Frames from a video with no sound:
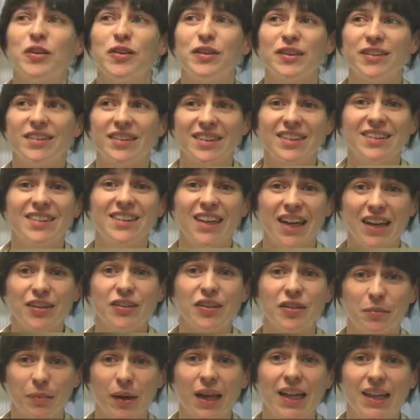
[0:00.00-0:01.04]
The
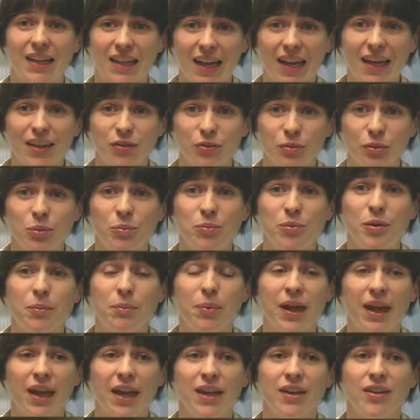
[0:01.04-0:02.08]
success of my classroom
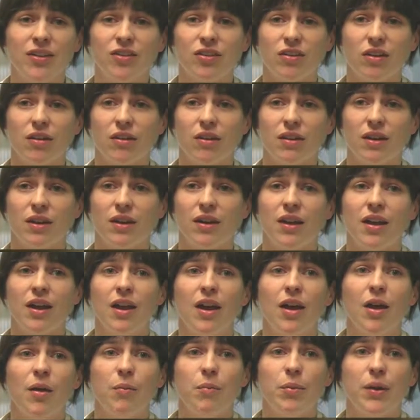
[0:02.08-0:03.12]
depends on
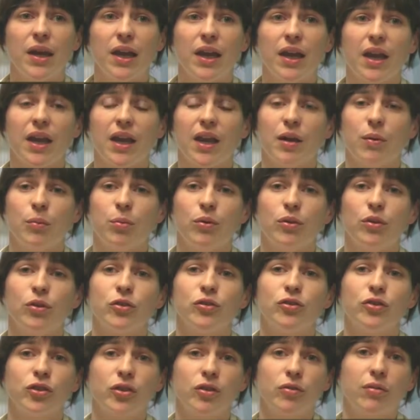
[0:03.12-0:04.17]
being
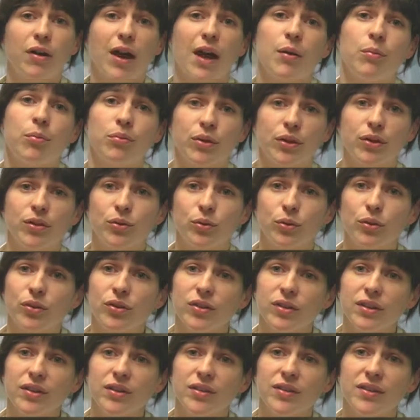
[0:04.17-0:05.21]
able to grab
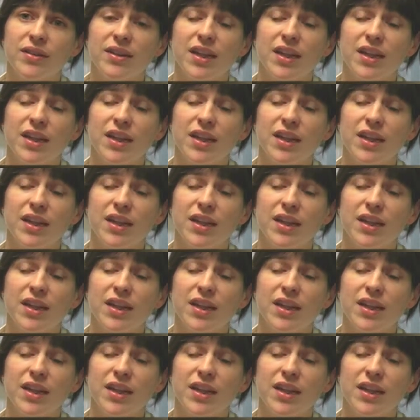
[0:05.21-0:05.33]
resources